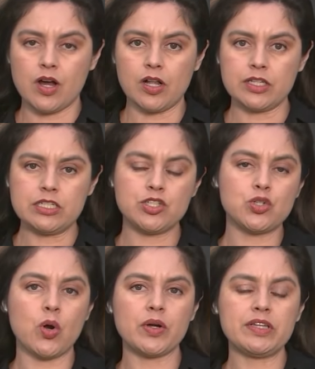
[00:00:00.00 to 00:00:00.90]
Colleen
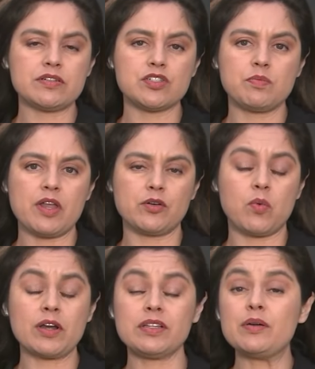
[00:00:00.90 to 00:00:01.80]
Jory, this mother
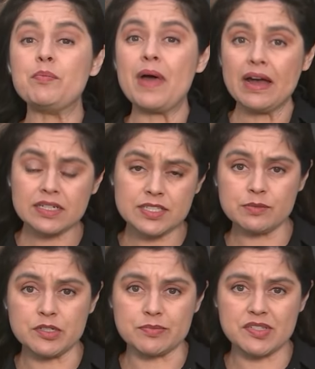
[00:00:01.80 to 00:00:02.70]
wanted the
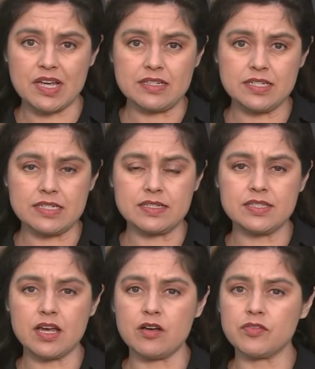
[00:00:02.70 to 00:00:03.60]
maximum
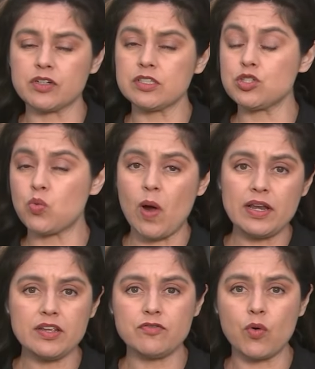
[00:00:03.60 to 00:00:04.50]
sentence of nearly
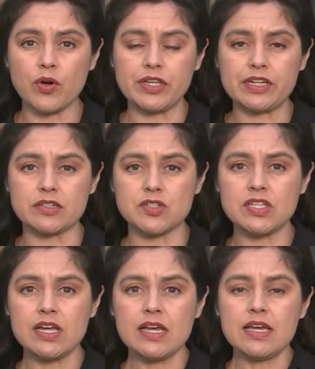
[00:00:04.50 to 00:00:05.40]
24
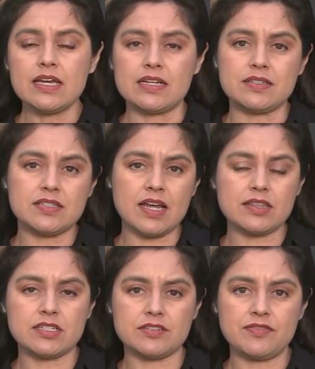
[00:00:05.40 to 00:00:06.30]
years.
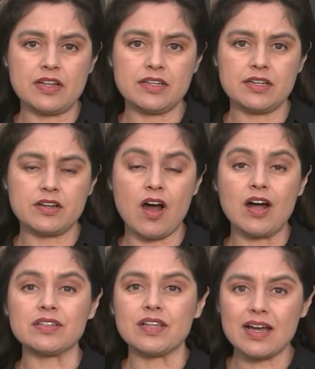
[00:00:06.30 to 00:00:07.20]
Instead, the defendant
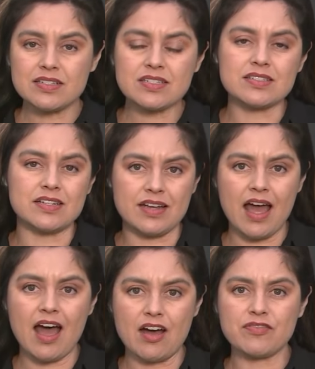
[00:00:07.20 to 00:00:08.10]
got less than
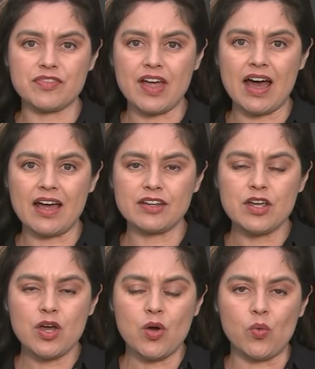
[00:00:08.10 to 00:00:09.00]
half that,
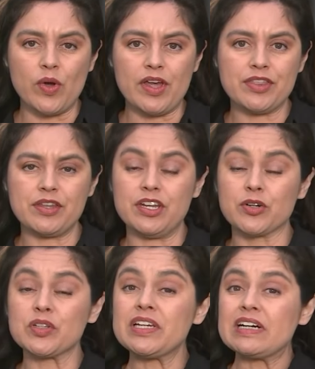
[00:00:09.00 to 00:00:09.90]
with
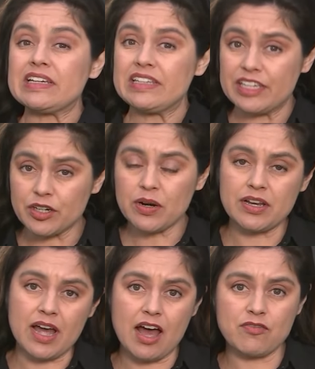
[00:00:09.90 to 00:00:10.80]
nearly a year
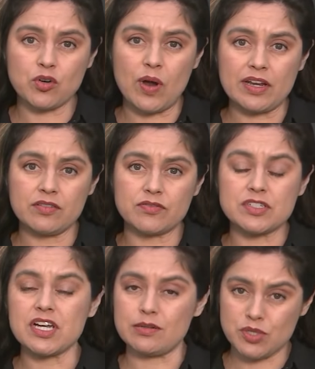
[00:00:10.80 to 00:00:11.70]
and a half credit
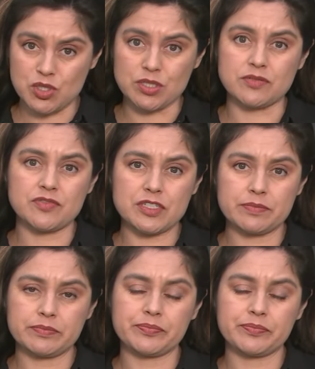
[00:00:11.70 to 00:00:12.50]
for time served.